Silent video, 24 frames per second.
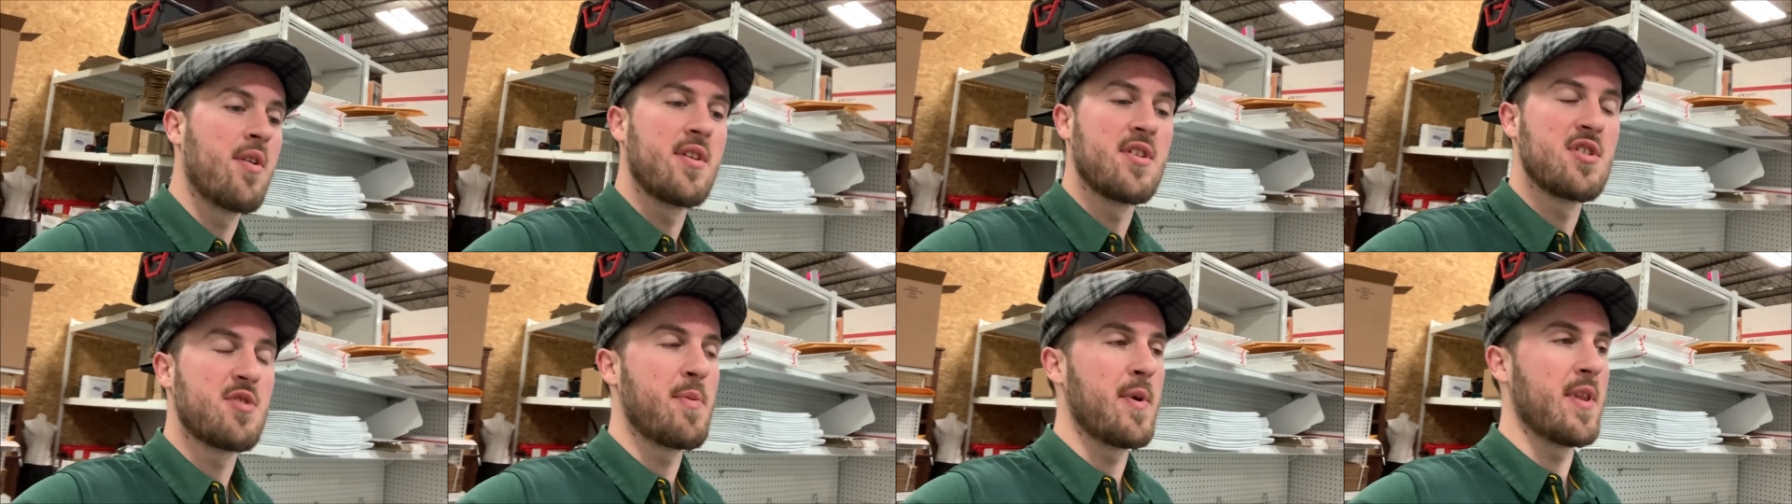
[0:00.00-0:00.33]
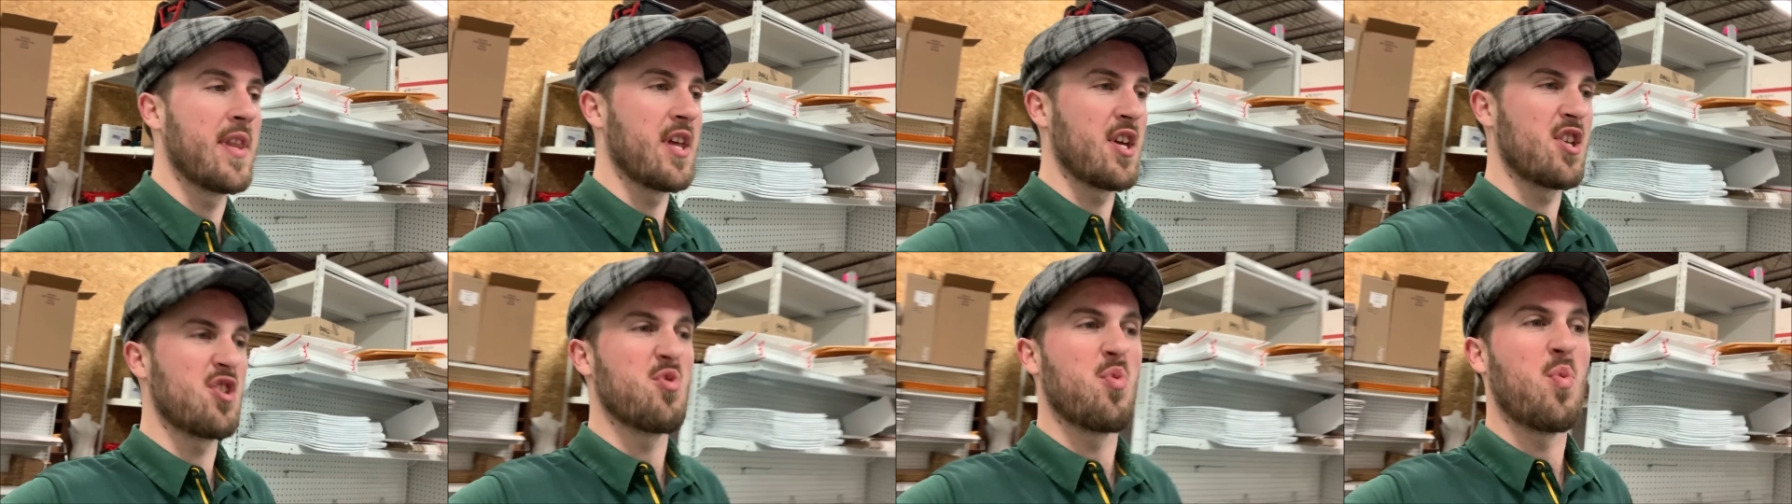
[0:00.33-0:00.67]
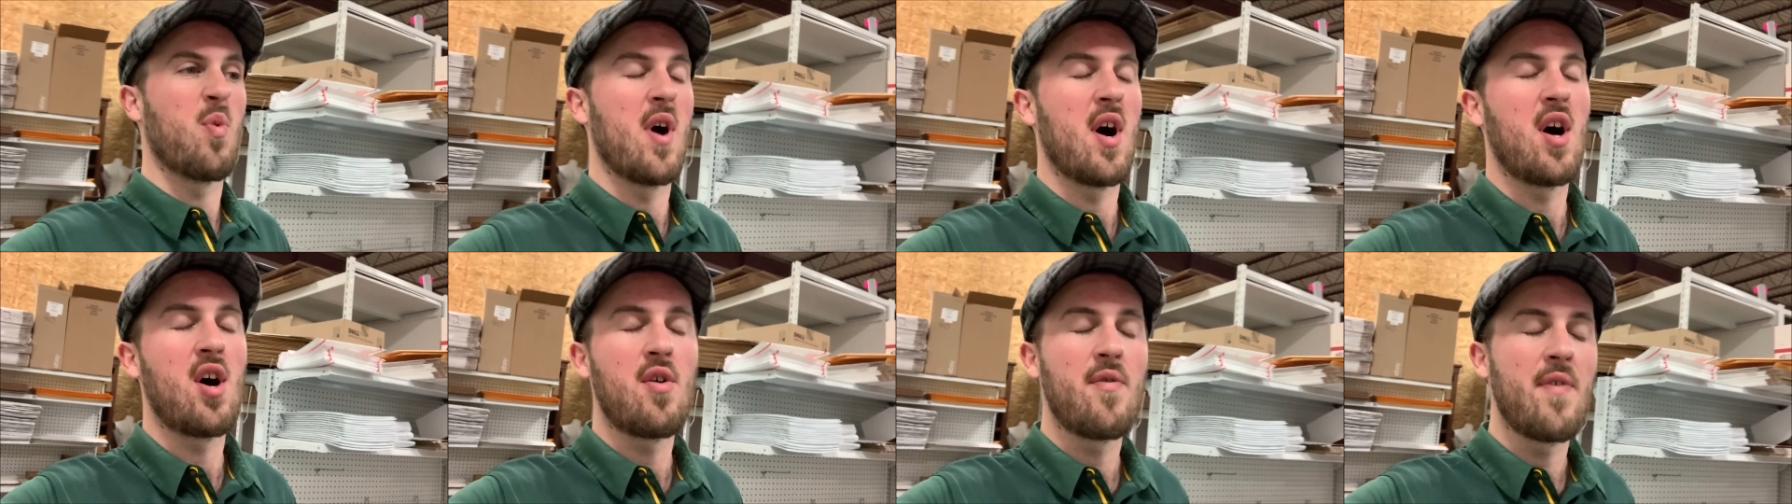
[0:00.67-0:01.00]
and spent like
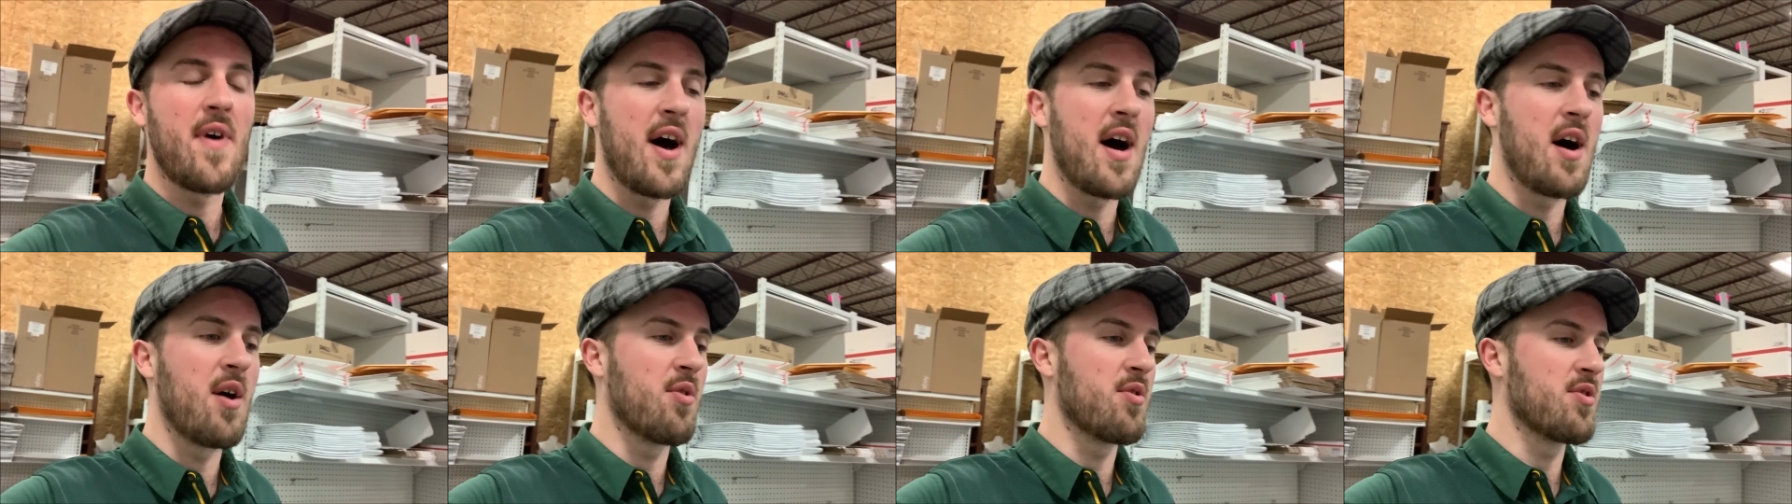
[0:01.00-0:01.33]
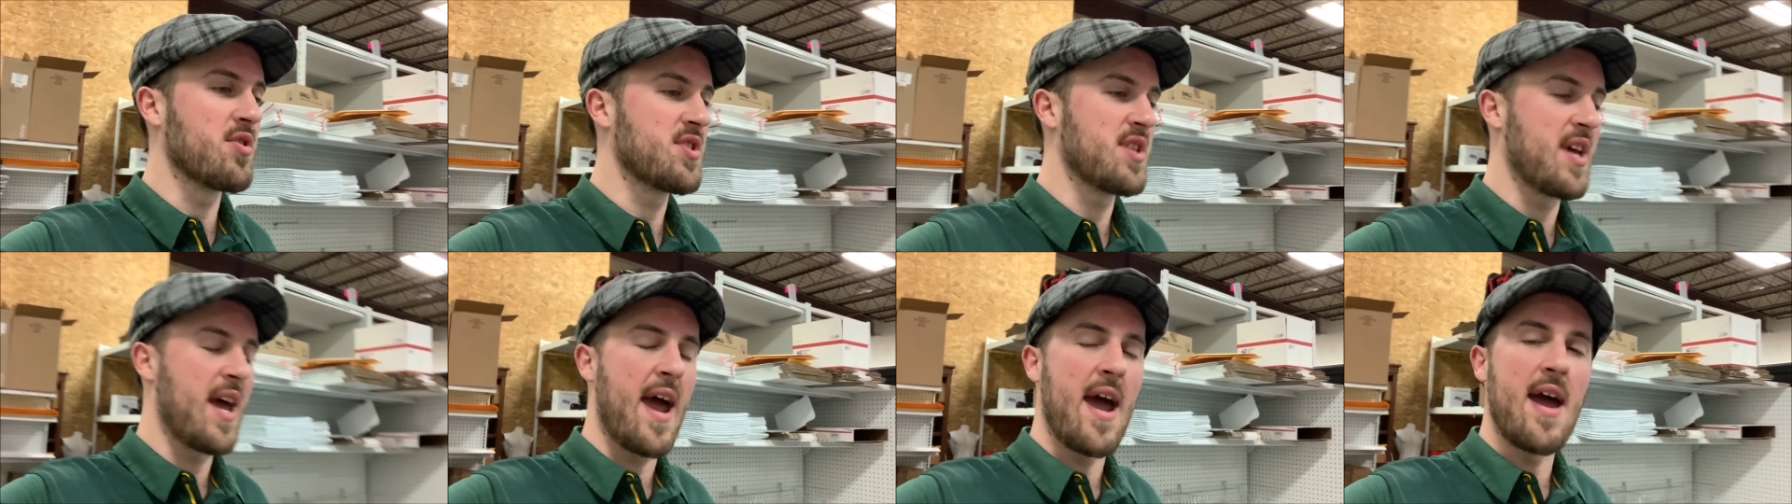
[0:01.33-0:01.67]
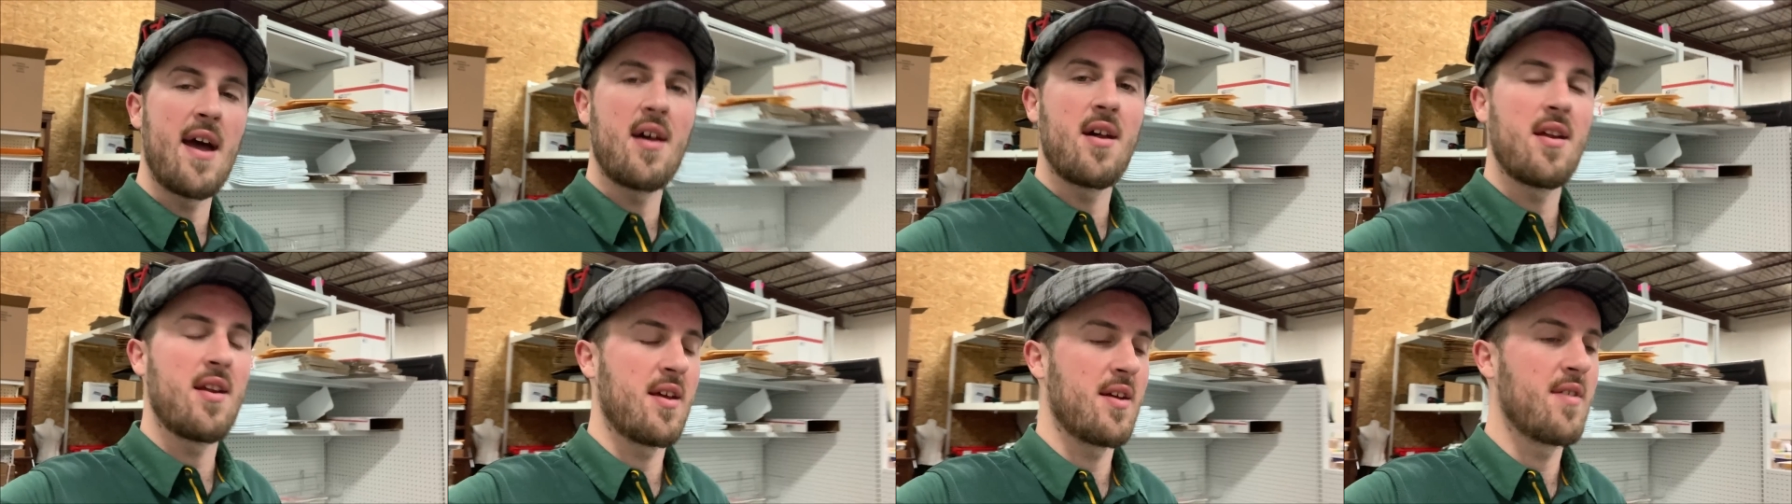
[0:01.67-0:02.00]
12 hours
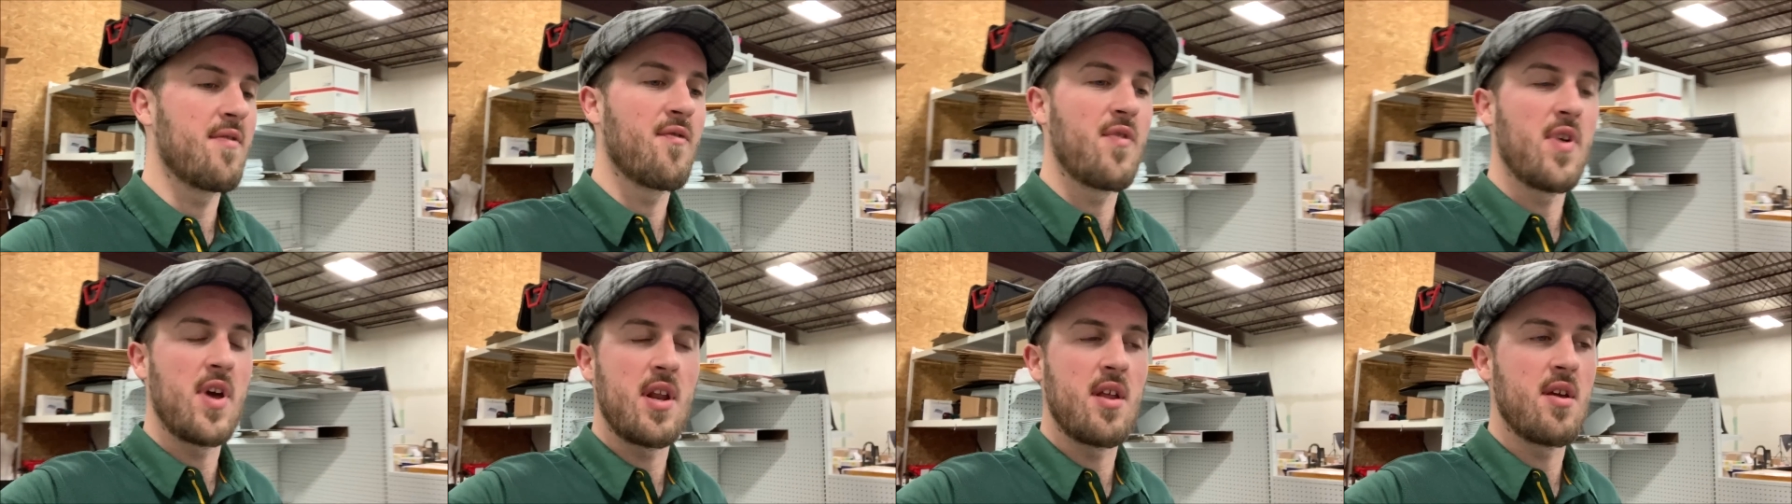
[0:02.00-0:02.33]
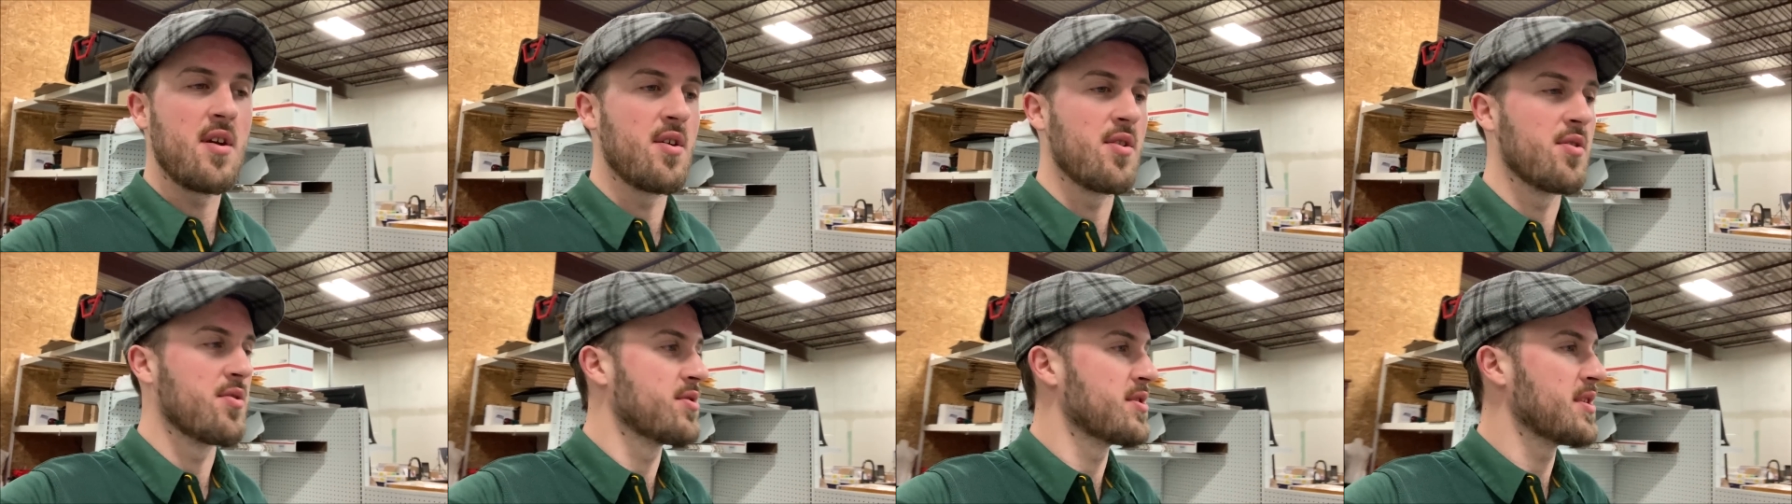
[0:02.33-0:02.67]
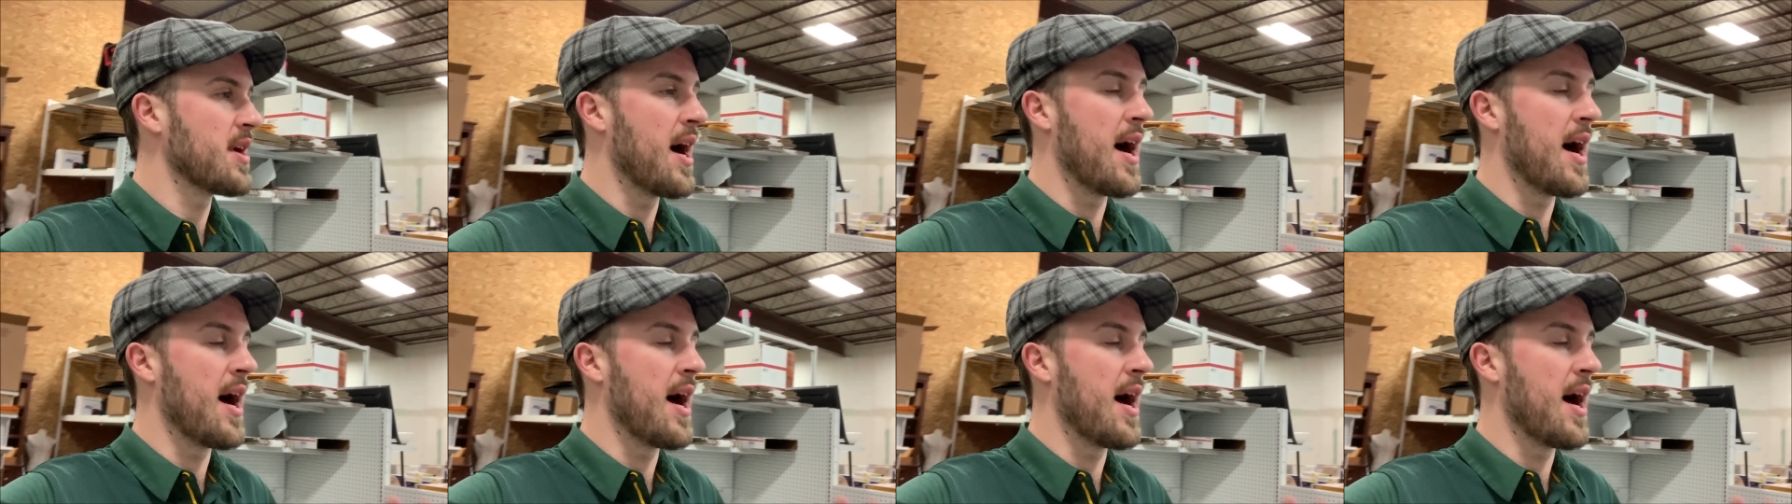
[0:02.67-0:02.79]
editing videos.